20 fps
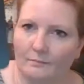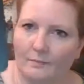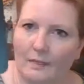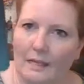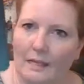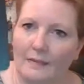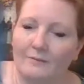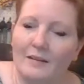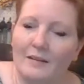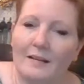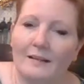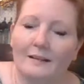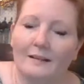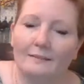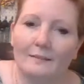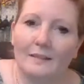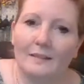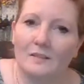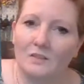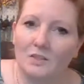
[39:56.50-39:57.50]
I've got at
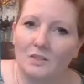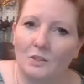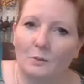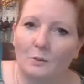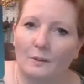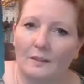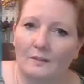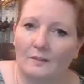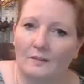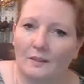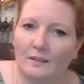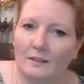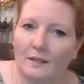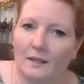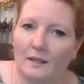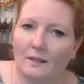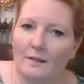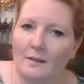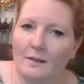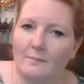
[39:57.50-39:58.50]
least 2 of these on
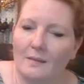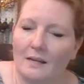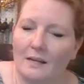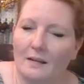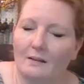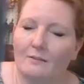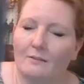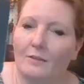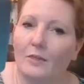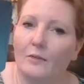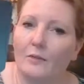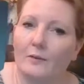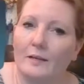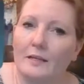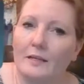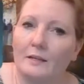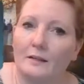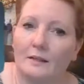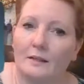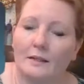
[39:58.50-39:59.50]
hand. I may have
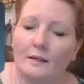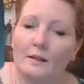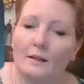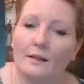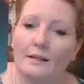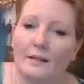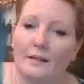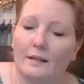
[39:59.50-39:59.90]
3, and I